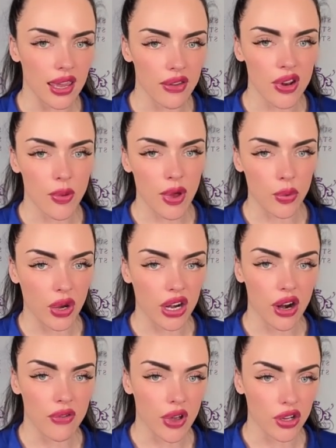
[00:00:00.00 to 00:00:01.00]
even at Ben
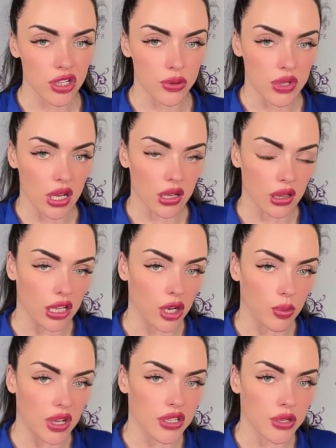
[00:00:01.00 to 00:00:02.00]
Weider, I felt she was like a
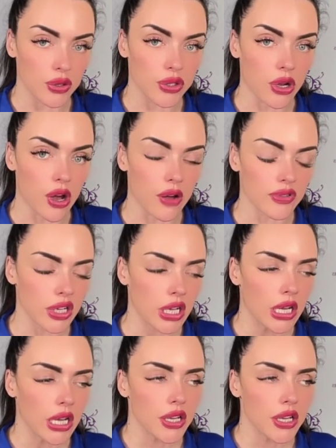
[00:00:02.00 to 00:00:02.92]
little bit too soft.